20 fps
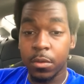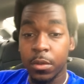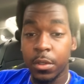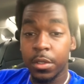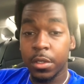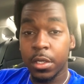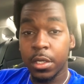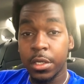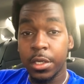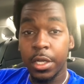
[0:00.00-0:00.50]

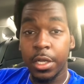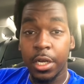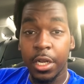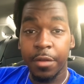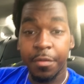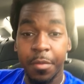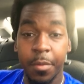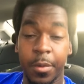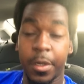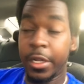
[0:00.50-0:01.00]
Well, good day to
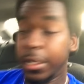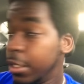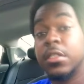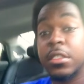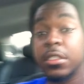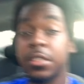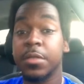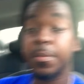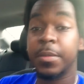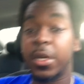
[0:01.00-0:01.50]
everyone.
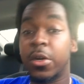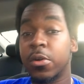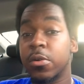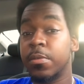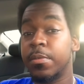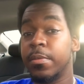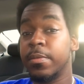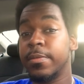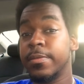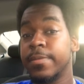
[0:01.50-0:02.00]
This is
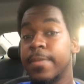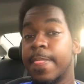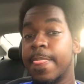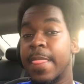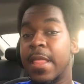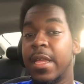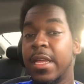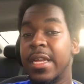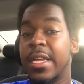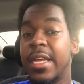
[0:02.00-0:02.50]
Malcolm,
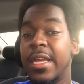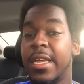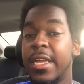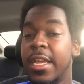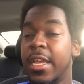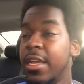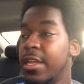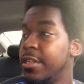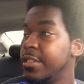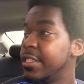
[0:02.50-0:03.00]

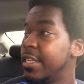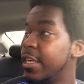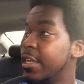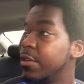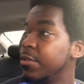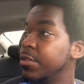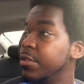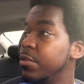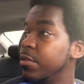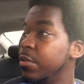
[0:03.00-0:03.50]
aka the
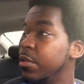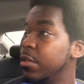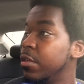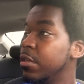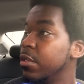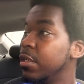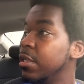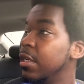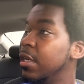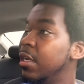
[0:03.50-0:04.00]
Psycho Tutor.
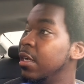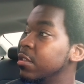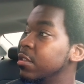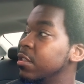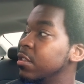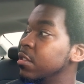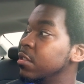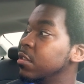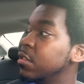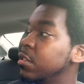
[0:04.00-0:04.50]

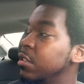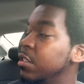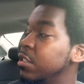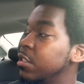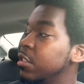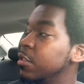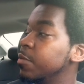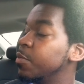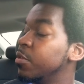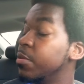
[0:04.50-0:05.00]

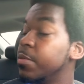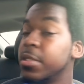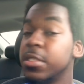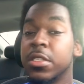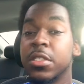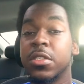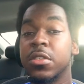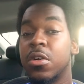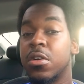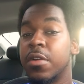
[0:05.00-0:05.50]
This is pretty much
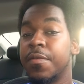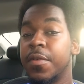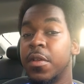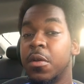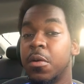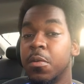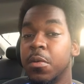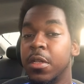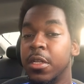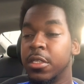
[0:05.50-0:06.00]
the start of a
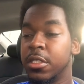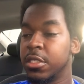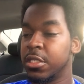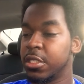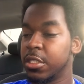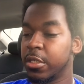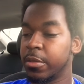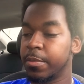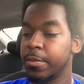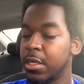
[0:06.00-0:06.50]
long
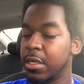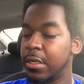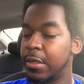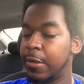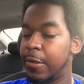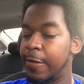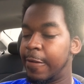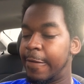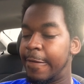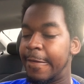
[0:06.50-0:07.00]
relationship.
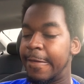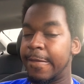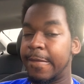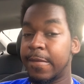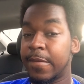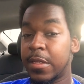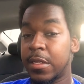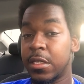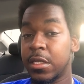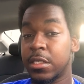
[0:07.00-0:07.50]

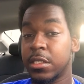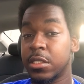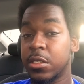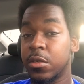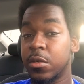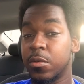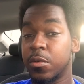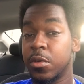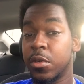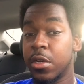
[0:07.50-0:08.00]
Yeah,
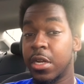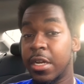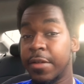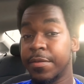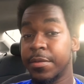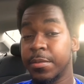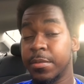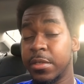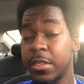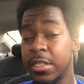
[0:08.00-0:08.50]
so we're gonna have
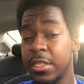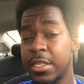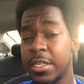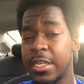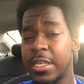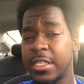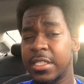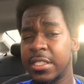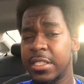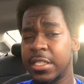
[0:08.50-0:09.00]
some good
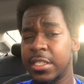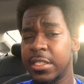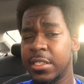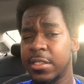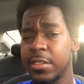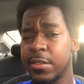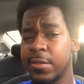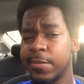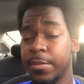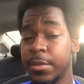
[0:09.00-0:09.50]
content.
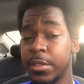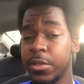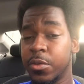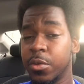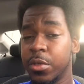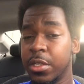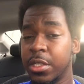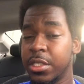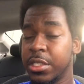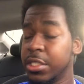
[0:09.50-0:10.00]
It's
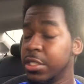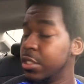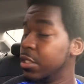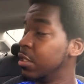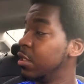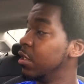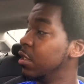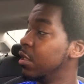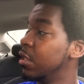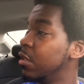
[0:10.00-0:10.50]
really just
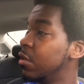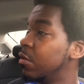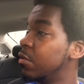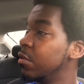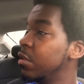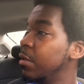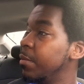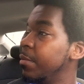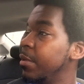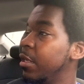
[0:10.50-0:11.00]

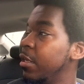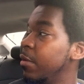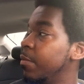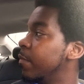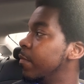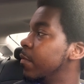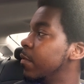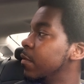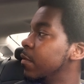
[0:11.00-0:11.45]
only me.